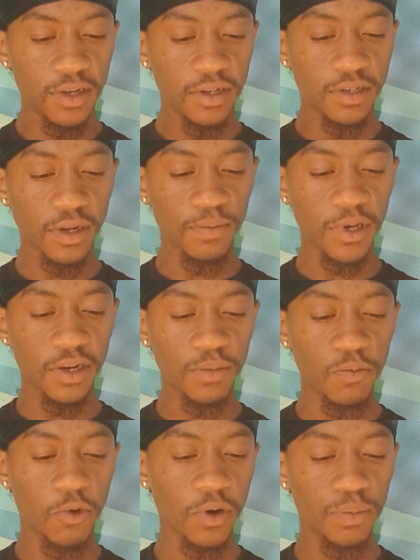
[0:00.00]
So I'm getting
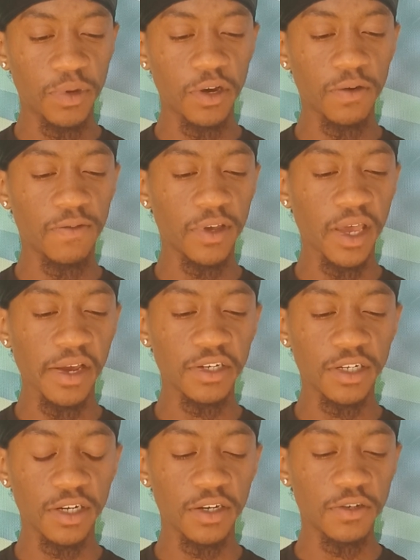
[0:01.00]
more
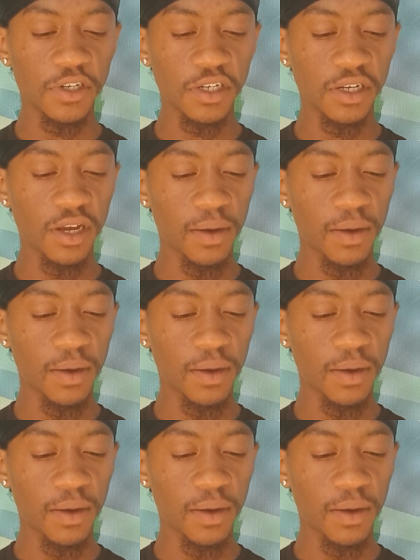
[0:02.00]
purification energy.